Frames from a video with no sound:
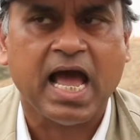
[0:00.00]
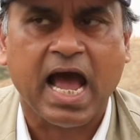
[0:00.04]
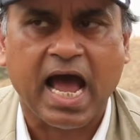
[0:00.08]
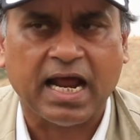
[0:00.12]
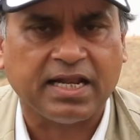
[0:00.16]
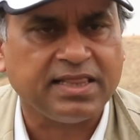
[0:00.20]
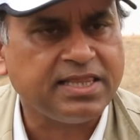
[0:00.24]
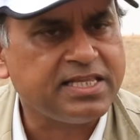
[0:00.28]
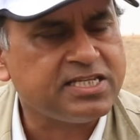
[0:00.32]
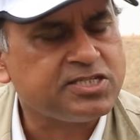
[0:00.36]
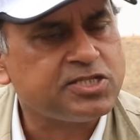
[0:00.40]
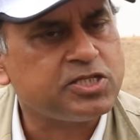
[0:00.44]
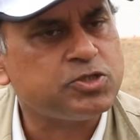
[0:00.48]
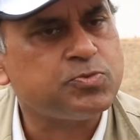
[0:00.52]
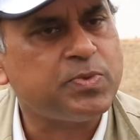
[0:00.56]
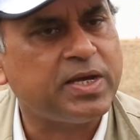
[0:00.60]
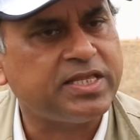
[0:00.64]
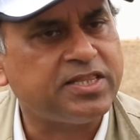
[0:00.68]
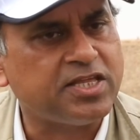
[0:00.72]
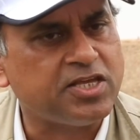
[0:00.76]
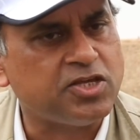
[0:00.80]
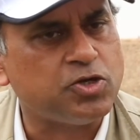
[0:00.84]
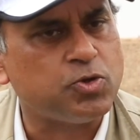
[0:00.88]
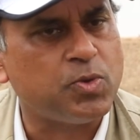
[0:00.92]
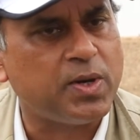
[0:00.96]
And this is where
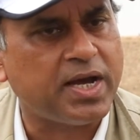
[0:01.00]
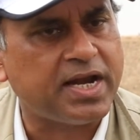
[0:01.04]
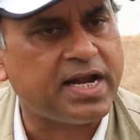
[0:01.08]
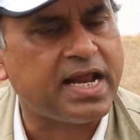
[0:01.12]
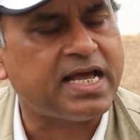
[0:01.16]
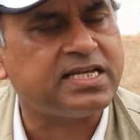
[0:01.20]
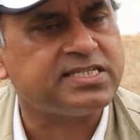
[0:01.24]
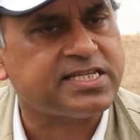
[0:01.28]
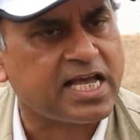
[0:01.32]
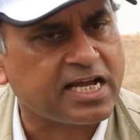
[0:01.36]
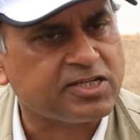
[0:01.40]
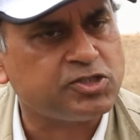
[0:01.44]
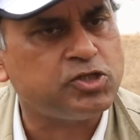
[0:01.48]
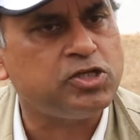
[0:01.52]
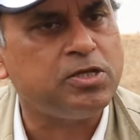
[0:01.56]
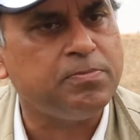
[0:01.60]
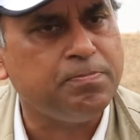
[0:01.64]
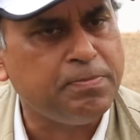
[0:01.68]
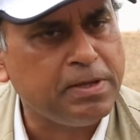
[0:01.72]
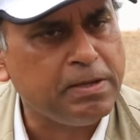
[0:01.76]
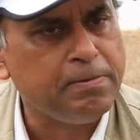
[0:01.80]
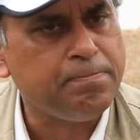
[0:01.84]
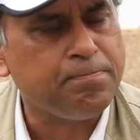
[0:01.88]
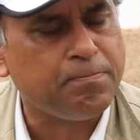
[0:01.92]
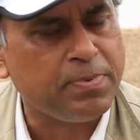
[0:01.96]
the UN has actually
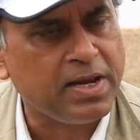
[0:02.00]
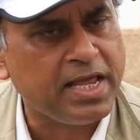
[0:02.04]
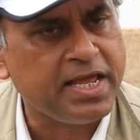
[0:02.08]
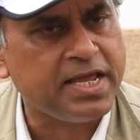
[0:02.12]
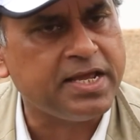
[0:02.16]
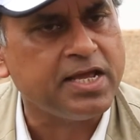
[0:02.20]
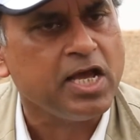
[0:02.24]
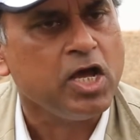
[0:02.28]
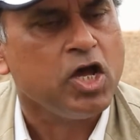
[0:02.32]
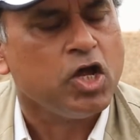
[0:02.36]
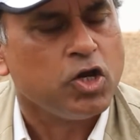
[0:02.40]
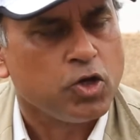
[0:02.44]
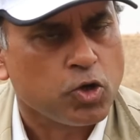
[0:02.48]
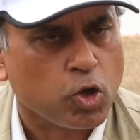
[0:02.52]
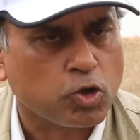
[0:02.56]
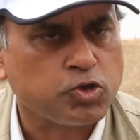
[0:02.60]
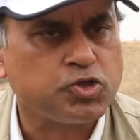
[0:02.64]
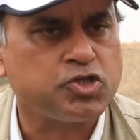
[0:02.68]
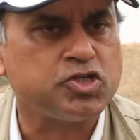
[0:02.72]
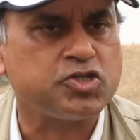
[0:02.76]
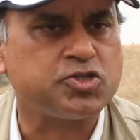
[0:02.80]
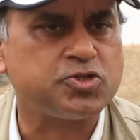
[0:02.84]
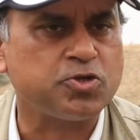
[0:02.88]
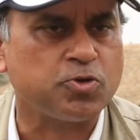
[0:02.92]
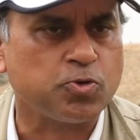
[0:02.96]
been playing not
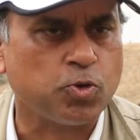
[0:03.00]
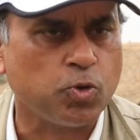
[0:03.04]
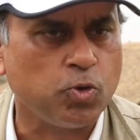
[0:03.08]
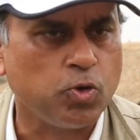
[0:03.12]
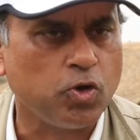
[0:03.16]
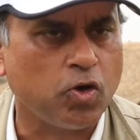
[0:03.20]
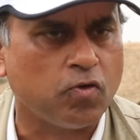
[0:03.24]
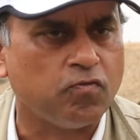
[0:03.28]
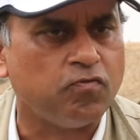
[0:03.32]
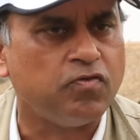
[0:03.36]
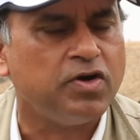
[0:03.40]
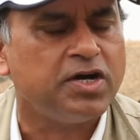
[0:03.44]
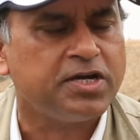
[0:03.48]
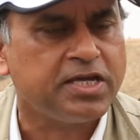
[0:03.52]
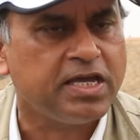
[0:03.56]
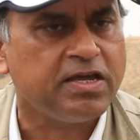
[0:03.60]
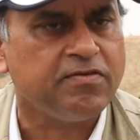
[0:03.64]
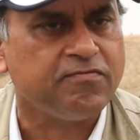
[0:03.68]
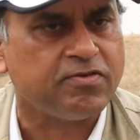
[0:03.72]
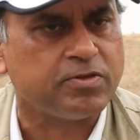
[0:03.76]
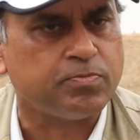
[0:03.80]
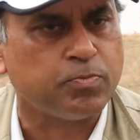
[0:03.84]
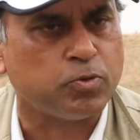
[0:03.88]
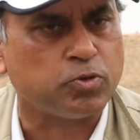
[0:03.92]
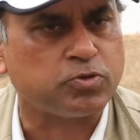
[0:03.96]
just a role of
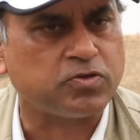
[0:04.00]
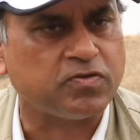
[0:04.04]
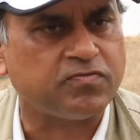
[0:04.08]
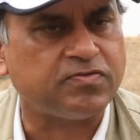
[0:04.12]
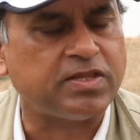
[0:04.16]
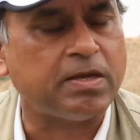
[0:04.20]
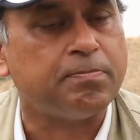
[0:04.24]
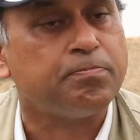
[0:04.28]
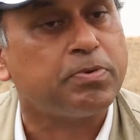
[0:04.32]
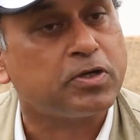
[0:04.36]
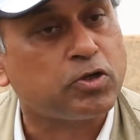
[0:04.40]
working with both of them,